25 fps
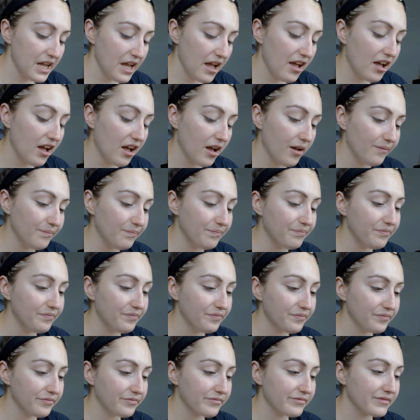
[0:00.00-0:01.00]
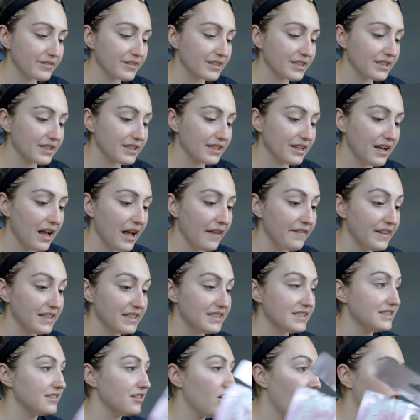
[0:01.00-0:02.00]
and
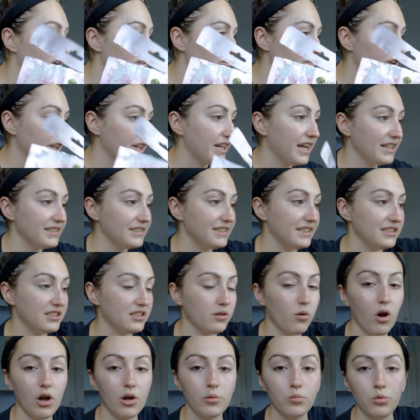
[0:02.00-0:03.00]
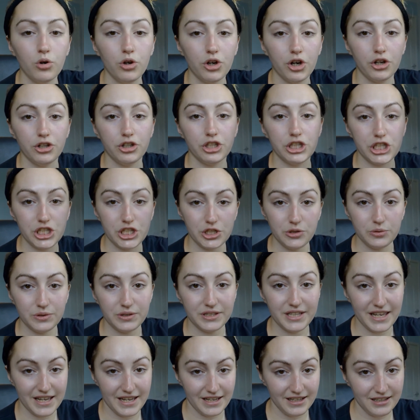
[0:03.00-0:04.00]
this is the hyaluronic acid. So I wouldn't use
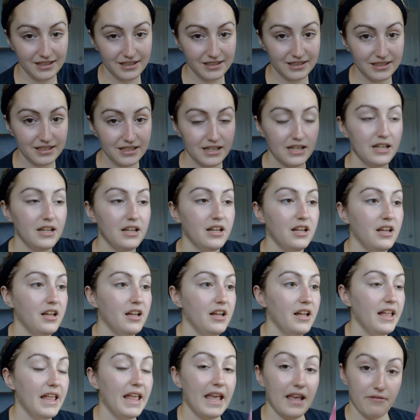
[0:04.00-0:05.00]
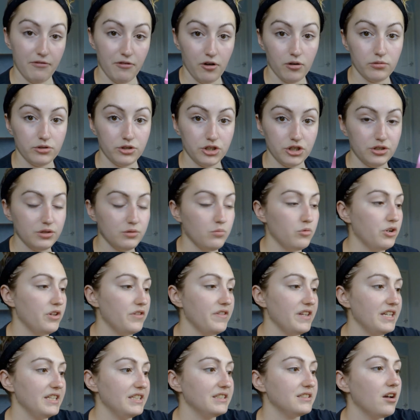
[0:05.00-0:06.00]
this if I was using one of
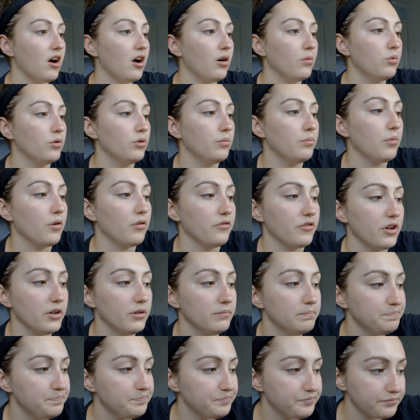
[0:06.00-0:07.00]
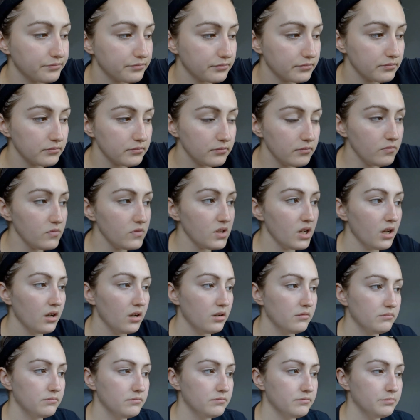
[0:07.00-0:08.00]
these. I wouldn't bother
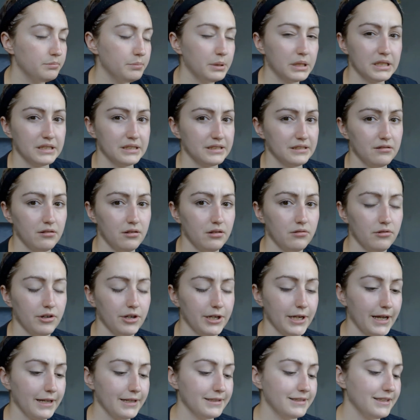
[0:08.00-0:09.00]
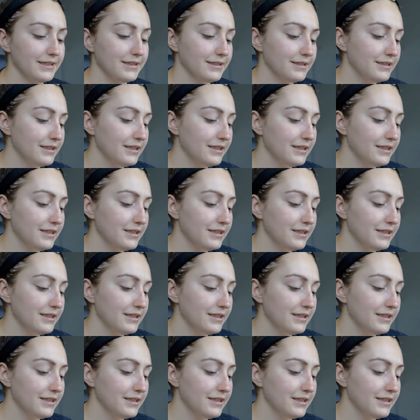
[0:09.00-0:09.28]
because it's hyaluronic acid.